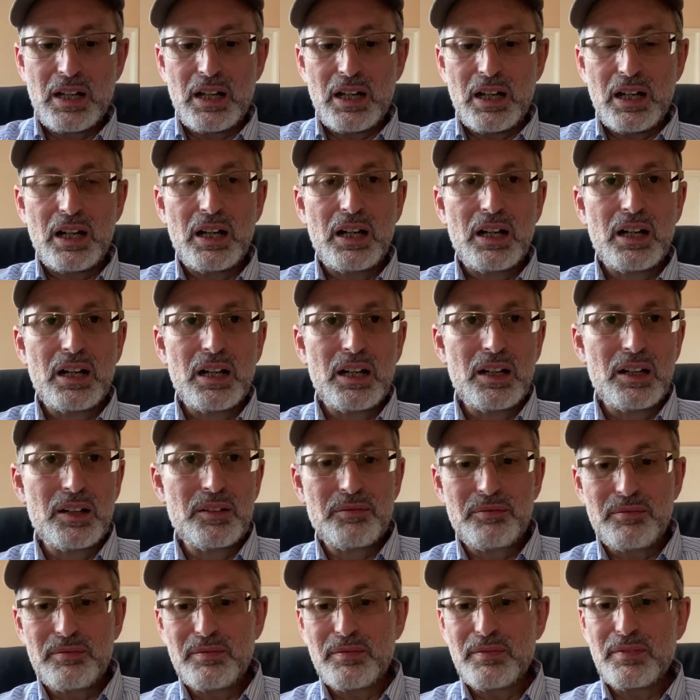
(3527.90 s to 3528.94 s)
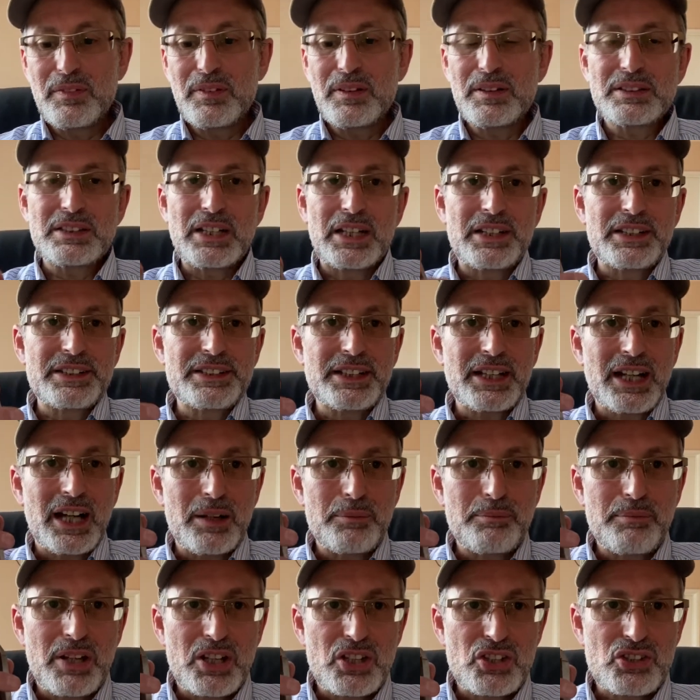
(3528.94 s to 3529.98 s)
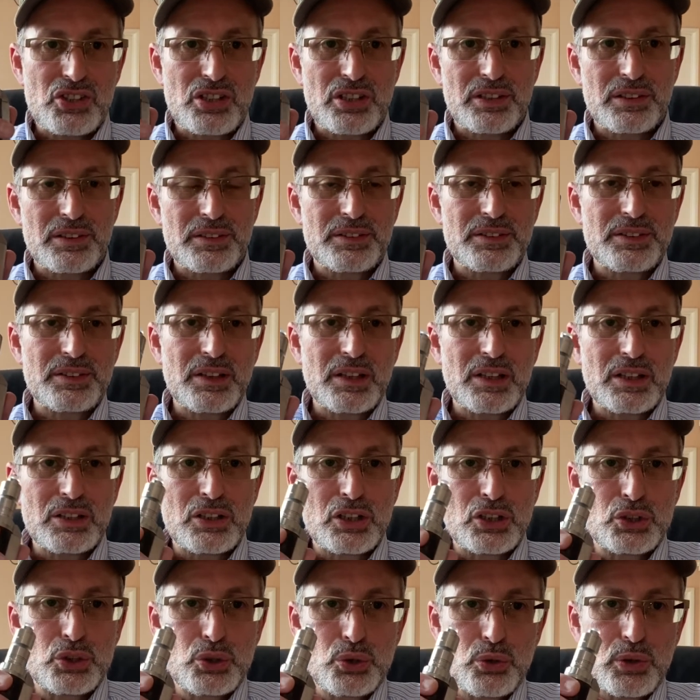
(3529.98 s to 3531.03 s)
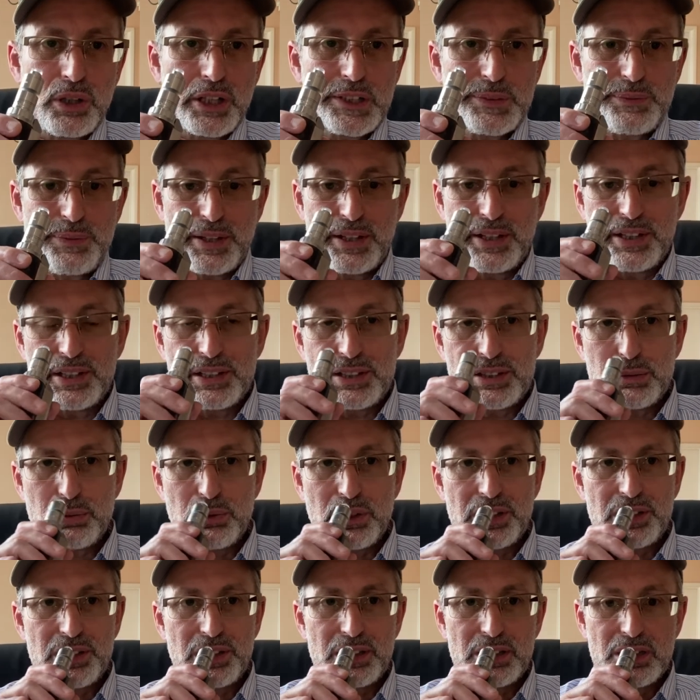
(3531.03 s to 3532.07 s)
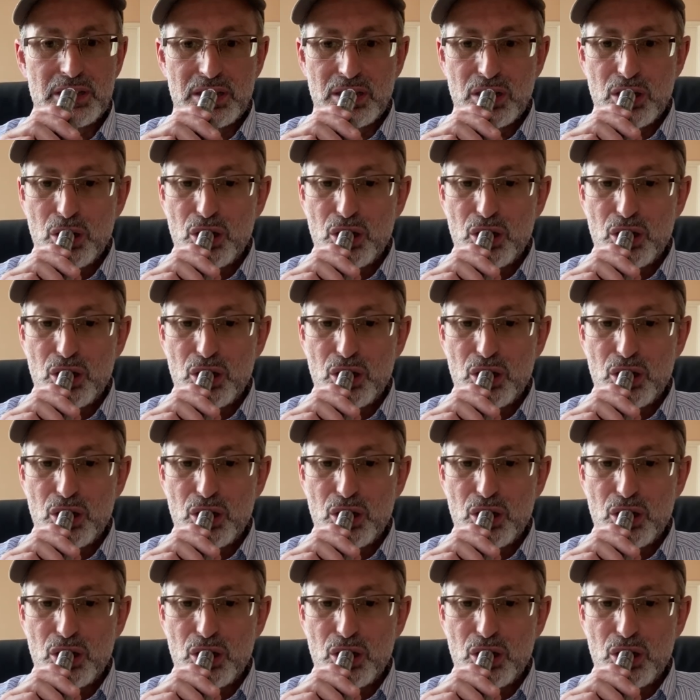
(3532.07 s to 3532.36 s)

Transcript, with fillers: Um, is anything I mentioned, did you experience with it?